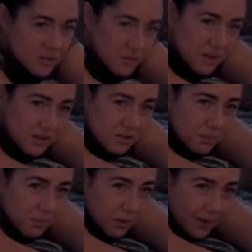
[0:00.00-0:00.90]
your
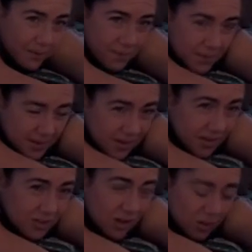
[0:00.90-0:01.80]
support.
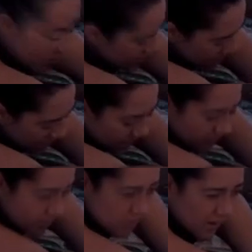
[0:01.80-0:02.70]
So a
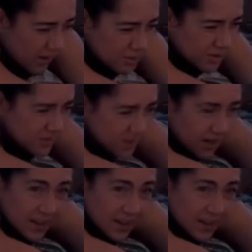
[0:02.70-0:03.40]
few options here.